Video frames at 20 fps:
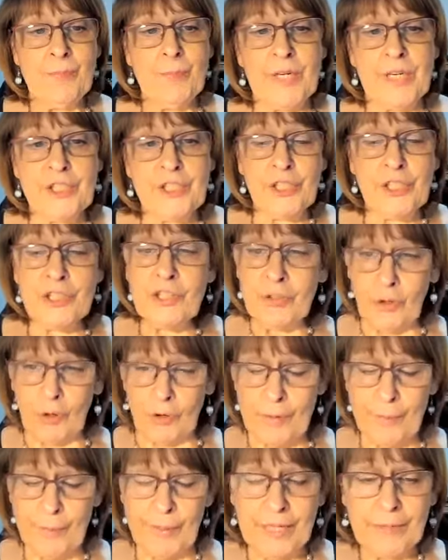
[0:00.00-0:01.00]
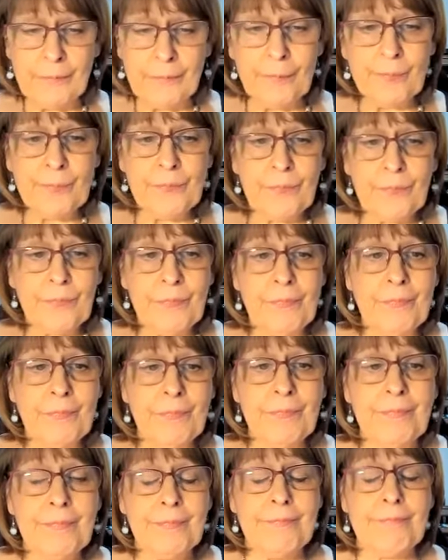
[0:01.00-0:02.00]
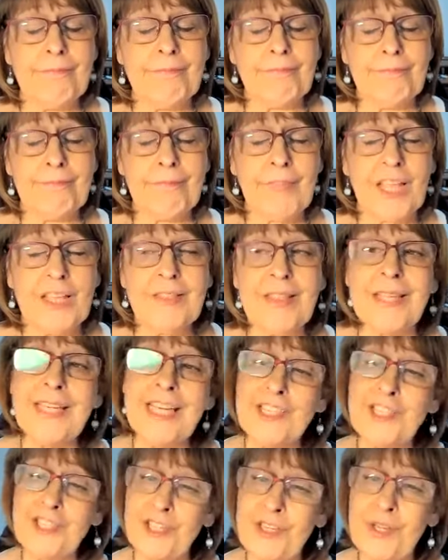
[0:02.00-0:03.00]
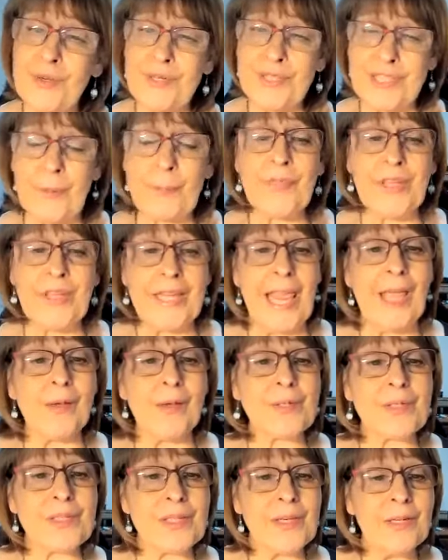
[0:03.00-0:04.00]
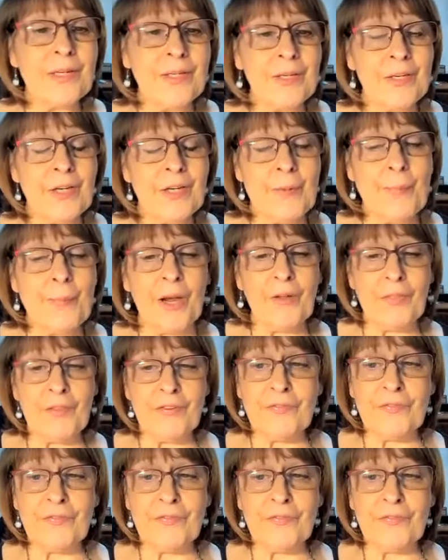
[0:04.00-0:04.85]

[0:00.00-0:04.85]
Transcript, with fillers: But in Deuteronomy, they need to know something else about the